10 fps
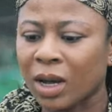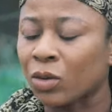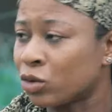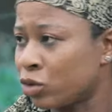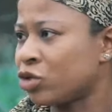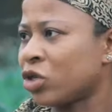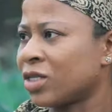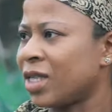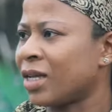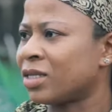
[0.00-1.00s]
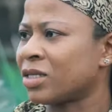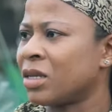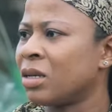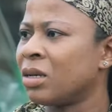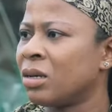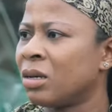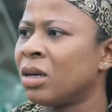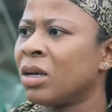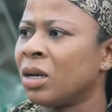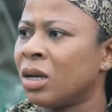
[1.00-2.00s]
I will do just that.
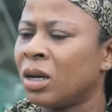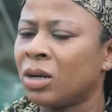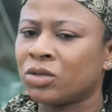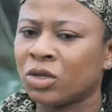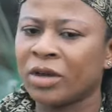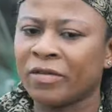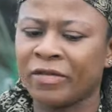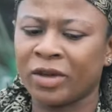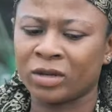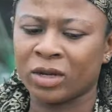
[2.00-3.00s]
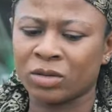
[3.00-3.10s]
Try and find